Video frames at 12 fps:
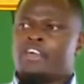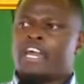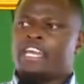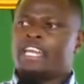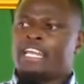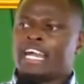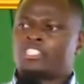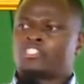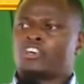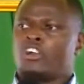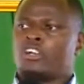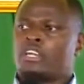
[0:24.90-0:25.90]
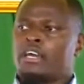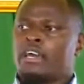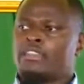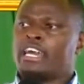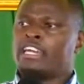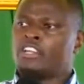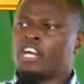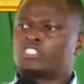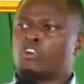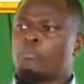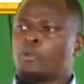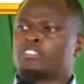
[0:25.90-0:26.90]
The
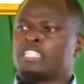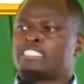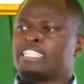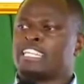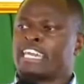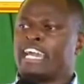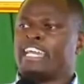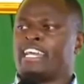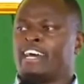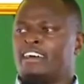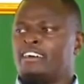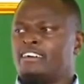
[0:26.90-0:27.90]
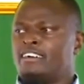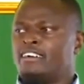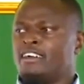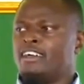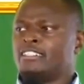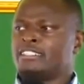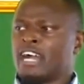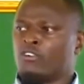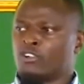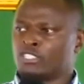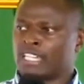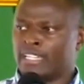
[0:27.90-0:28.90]
electoral process in Kenya is
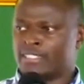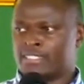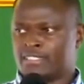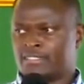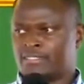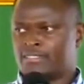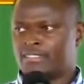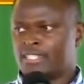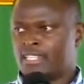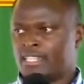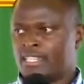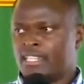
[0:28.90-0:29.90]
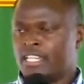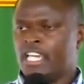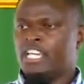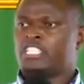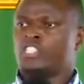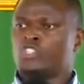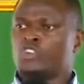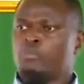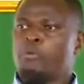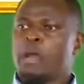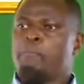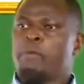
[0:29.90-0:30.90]
sacrosanct. It
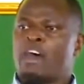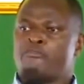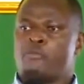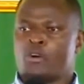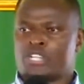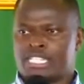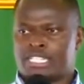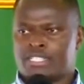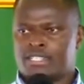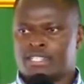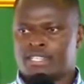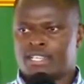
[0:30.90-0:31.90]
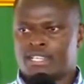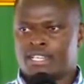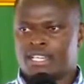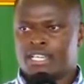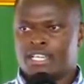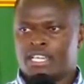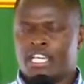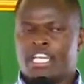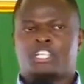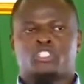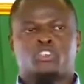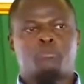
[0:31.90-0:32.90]
should be above board.
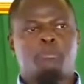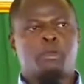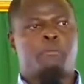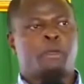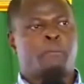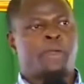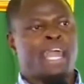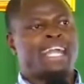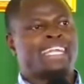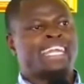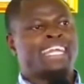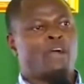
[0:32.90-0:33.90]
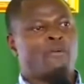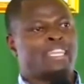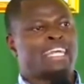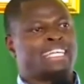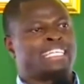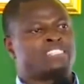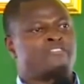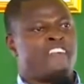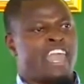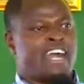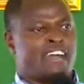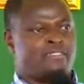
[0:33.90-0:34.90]
It should be prepared in a way that is
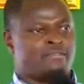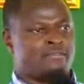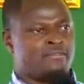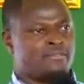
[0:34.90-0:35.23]
fair